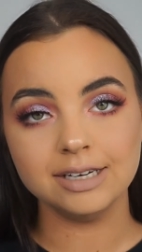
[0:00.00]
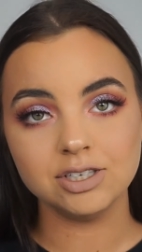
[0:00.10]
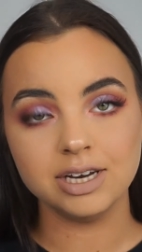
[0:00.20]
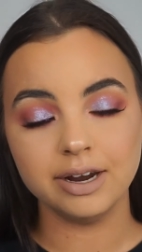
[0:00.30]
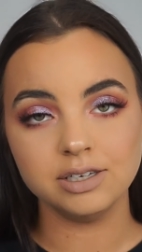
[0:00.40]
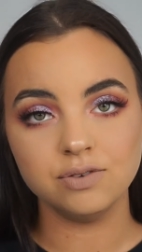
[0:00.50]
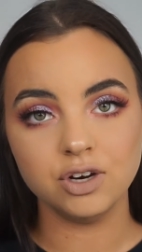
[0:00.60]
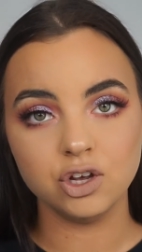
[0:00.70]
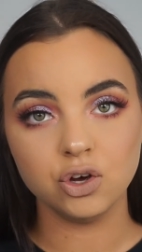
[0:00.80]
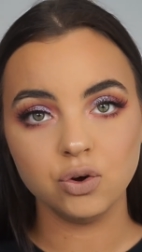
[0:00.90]
In today's
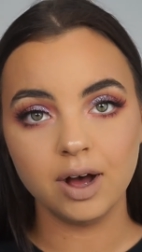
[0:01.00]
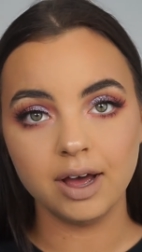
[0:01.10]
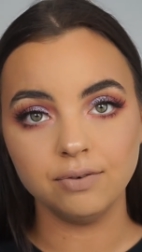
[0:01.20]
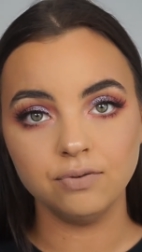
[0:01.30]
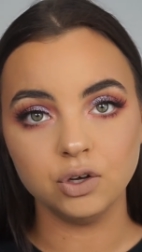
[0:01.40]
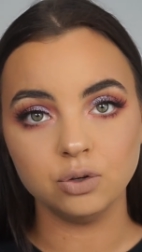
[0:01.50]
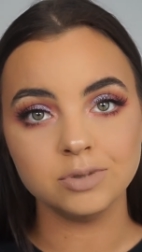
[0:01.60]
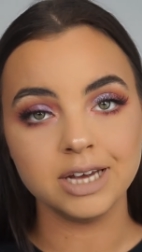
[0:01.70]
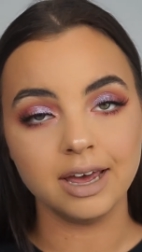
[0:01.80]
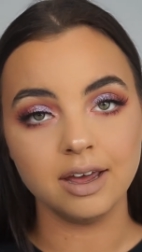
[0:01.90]
video, I
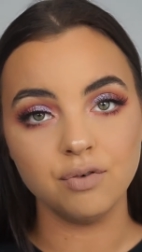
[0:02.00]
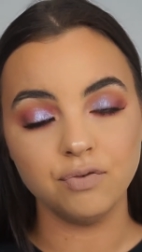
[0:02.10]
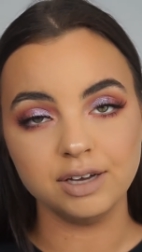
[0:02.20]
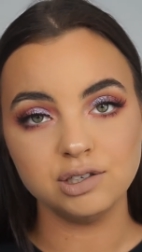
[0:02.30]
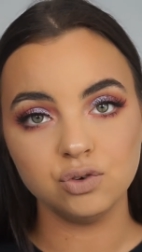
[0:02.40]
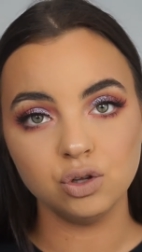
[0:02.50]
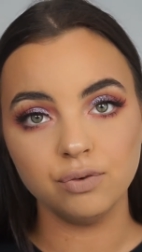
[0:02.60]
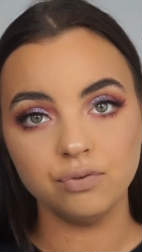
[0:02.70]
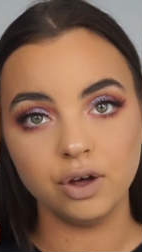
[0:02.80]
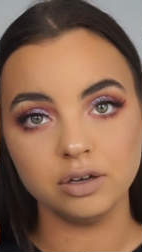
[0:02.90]
filmed a face full
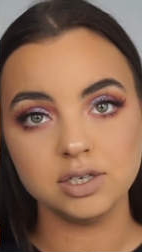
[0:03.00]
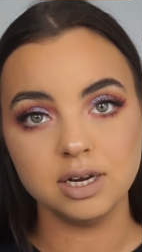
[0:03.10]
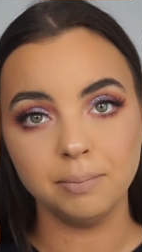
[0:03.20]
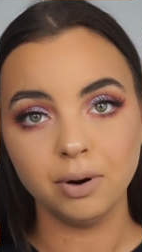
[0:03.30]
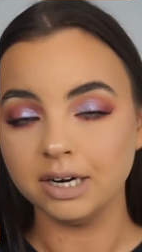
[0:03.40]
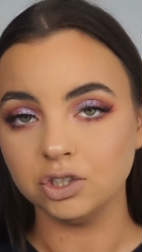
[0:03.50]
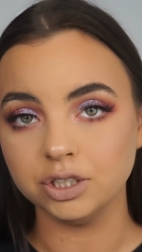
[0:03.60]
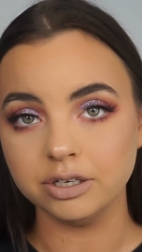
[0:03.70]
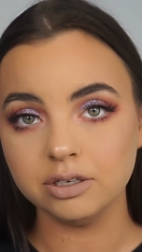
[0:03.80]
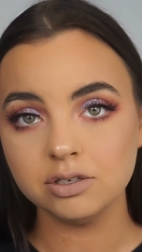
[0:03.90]
of first
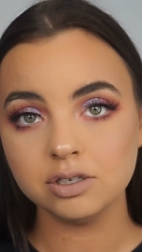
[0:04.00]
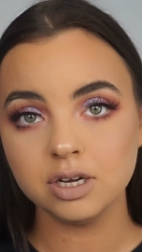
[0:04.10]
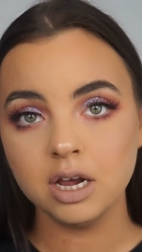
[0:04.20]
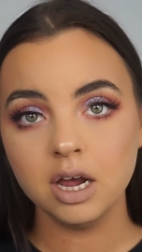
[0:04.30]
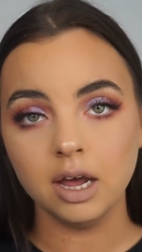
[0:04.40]
impressions.